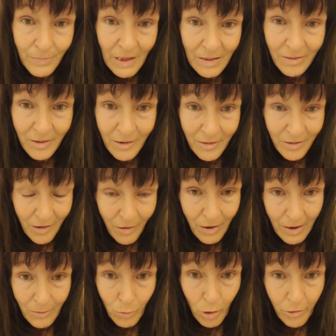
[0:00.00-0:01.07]
It's in
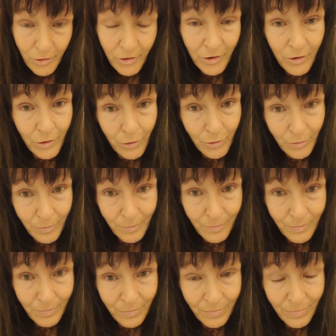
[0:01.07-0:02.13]
Isaiah, woe to you.
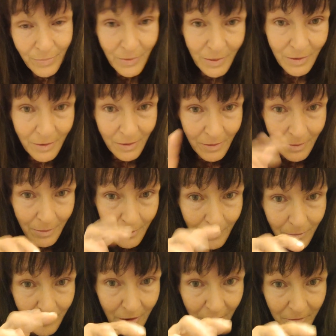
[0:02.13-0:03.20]

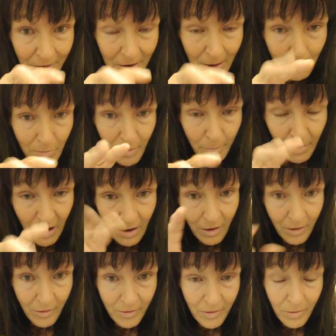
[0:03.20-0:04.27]
Fluffing up the
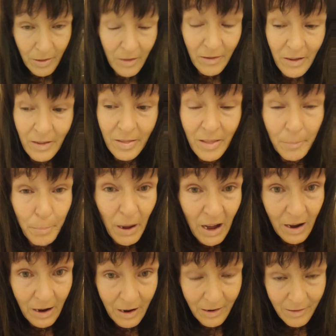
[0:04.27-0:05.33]
pillows, the
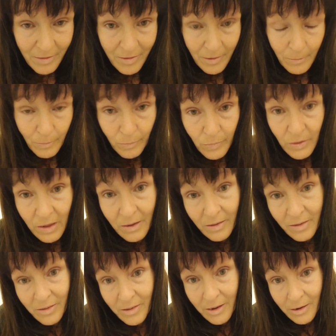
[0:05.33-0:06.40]
bugs, the
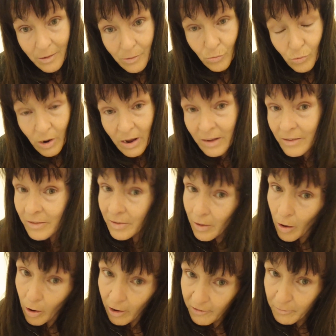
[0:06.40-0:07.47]
insect race, the
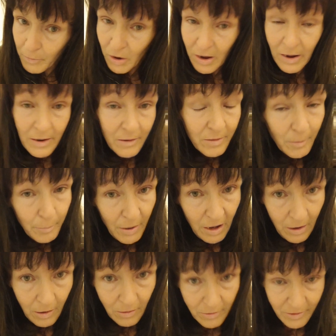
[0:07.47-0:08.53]
hive mind, the
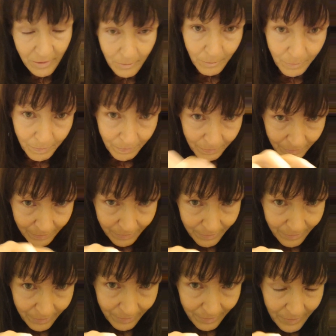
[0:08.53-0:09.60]
pillows,
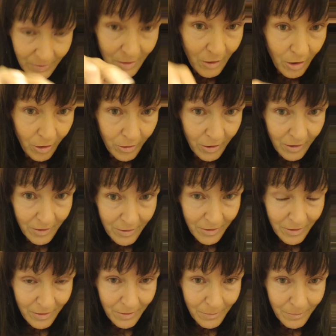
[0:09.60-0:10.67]
the locusts,
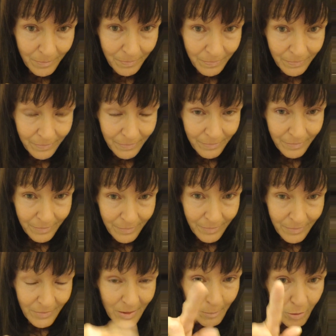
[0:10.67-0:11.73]

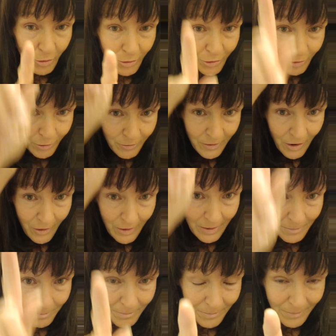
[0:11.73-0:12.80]
the Bluetooth line,